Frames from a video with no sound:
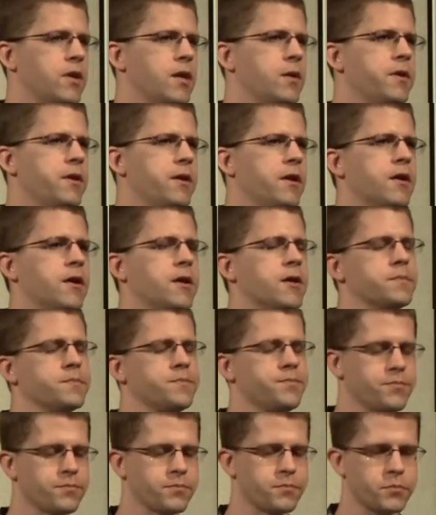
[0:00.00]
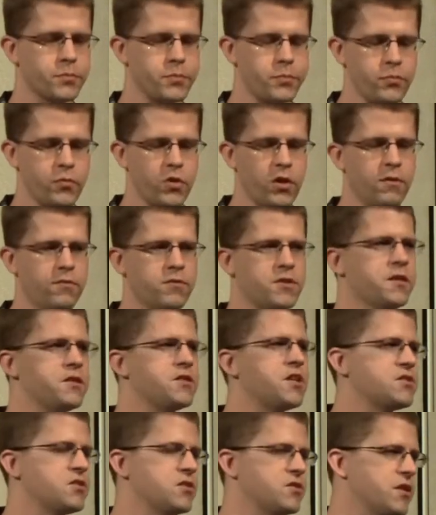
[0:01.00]
ABR to
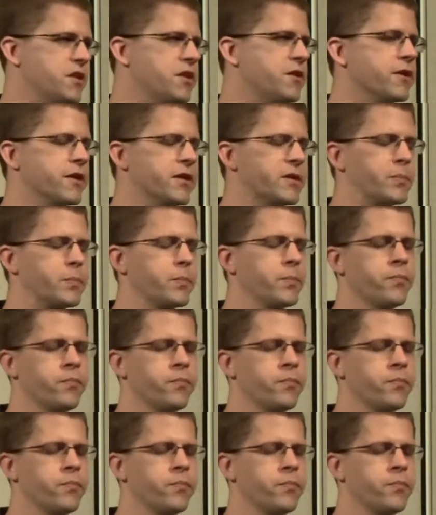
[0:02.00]
test his hearing.